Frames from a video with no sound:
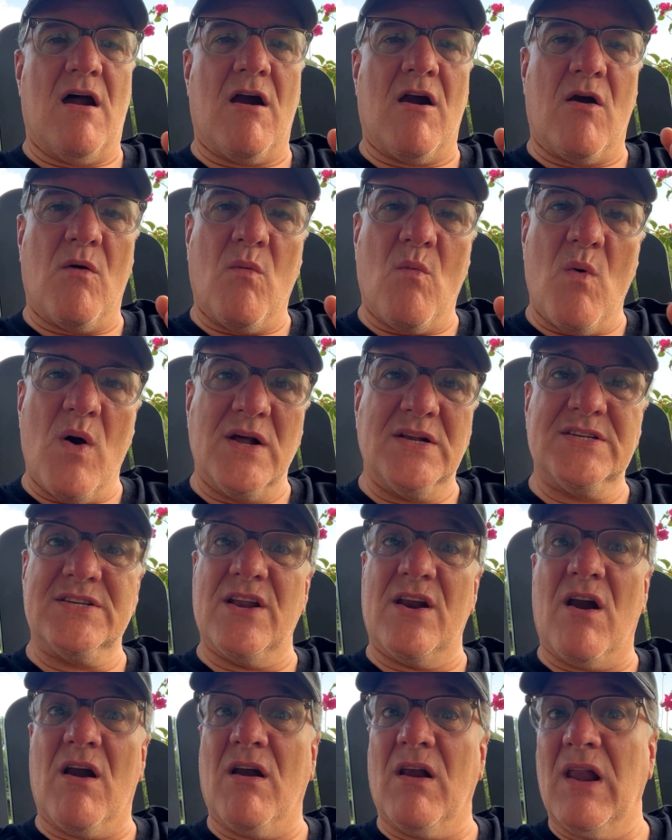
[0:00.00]
are ones
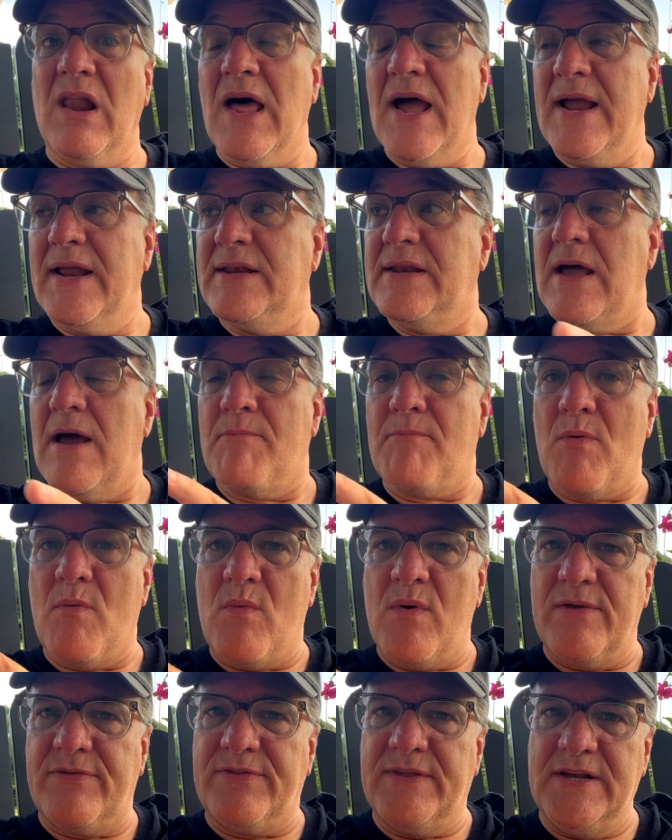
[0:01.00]
that are lined up
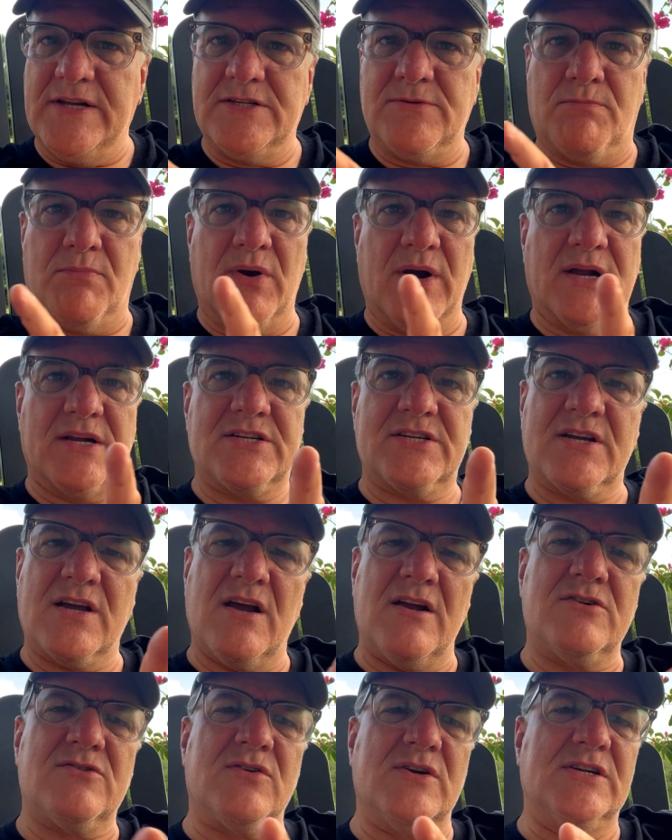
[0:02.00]
with these BRICS
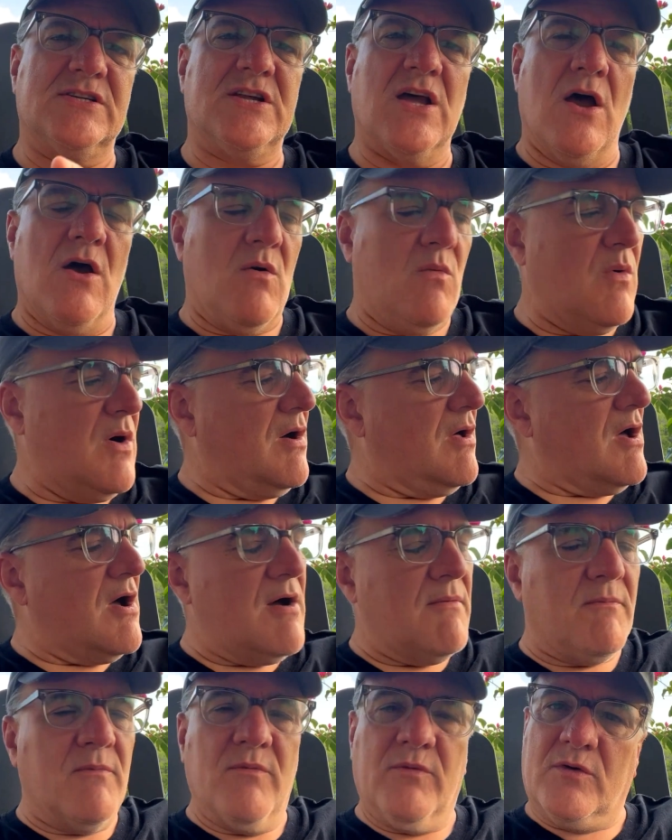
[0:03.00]
countries. Well,
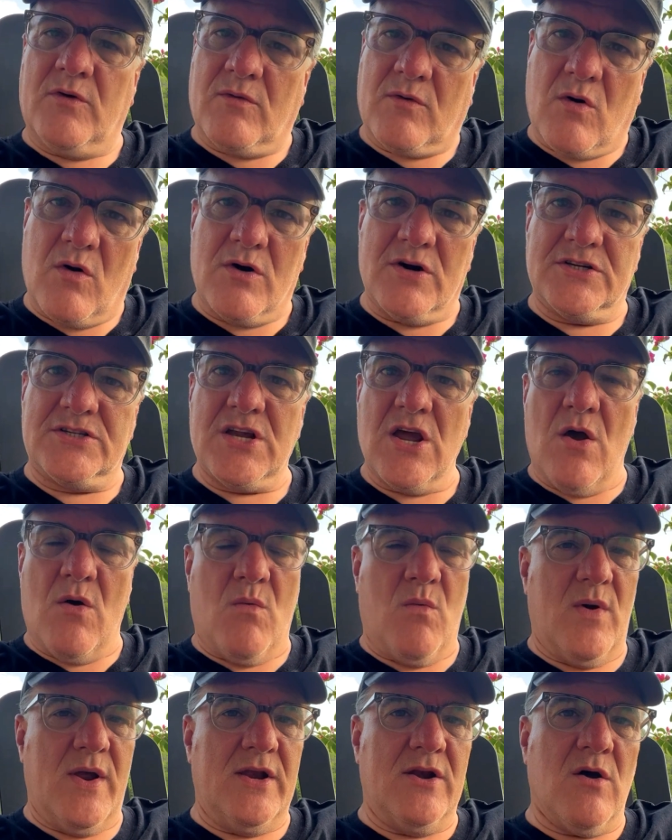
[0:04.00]
of course,
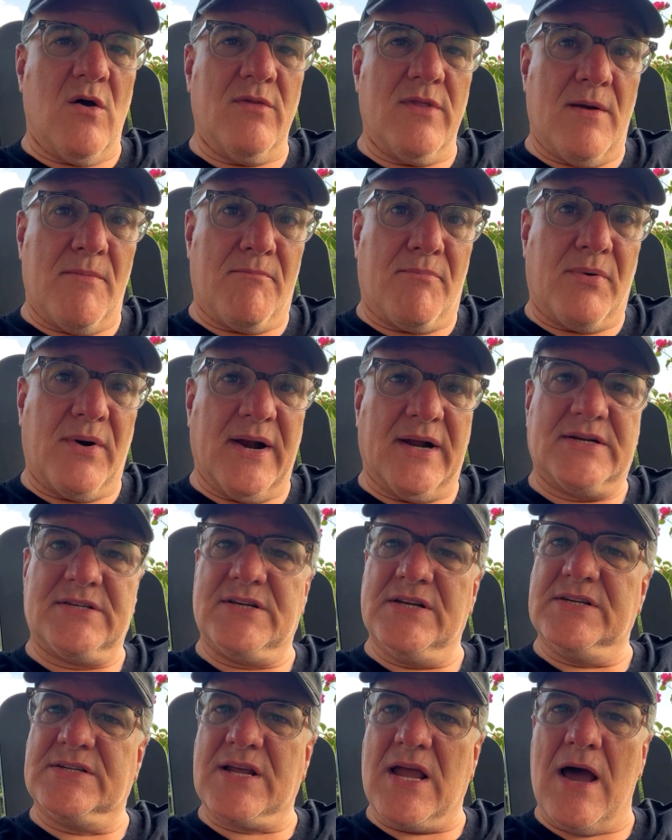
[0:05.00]
we know that BRICS
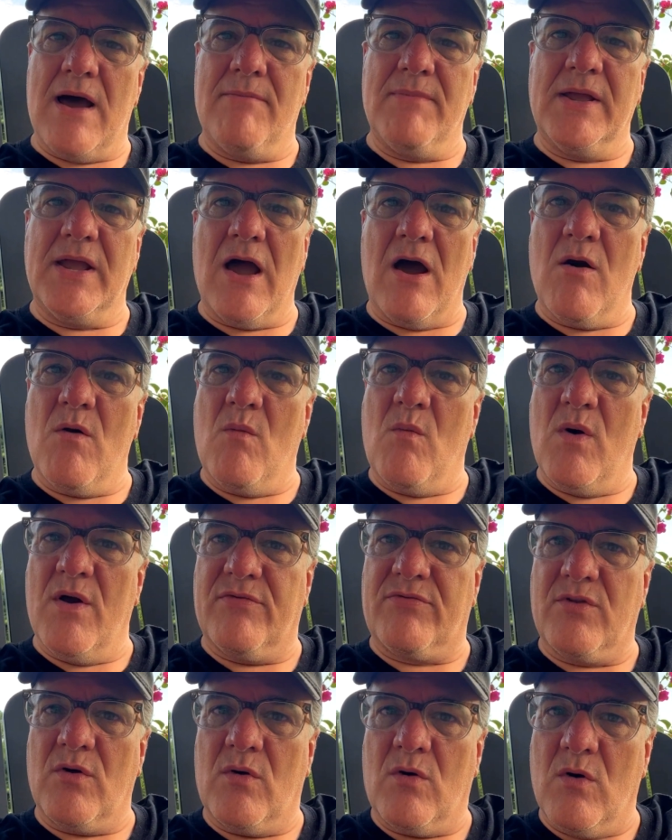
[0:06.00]
is coming out
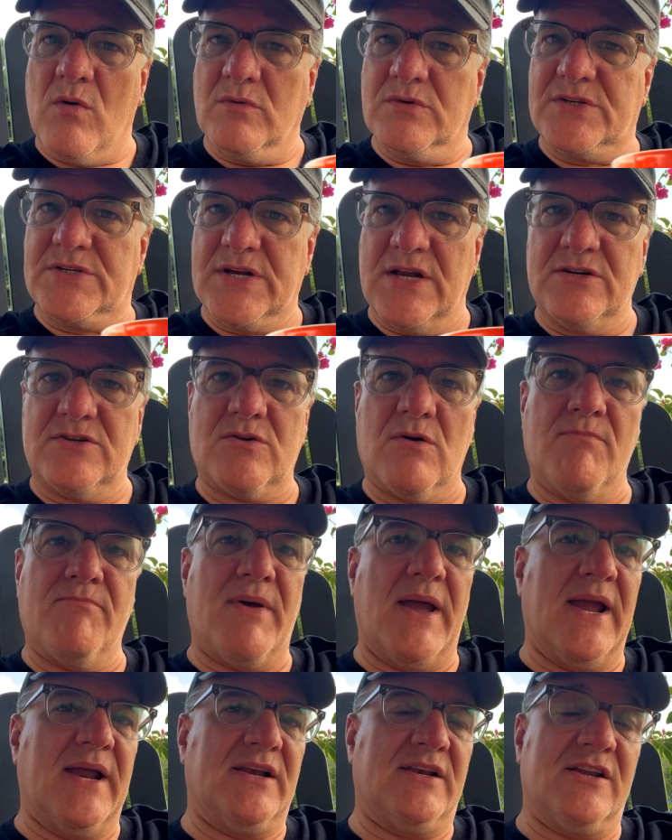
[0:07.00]
with their own central
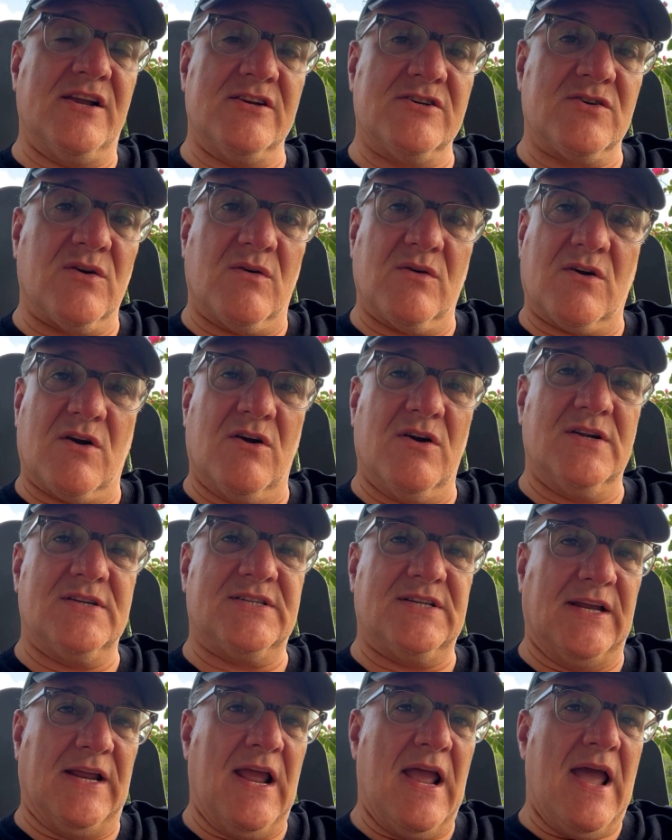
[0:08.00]
bank digital
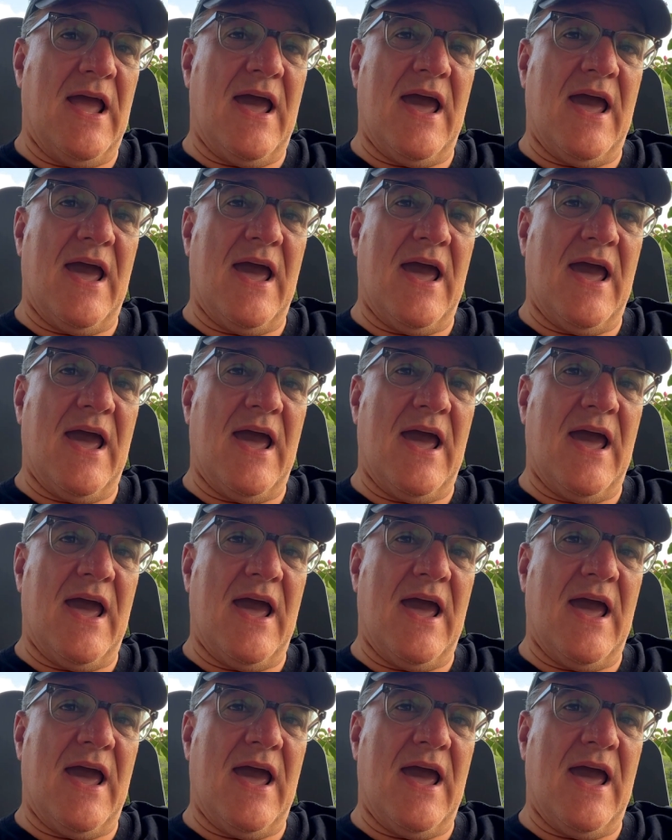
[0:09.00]
currency.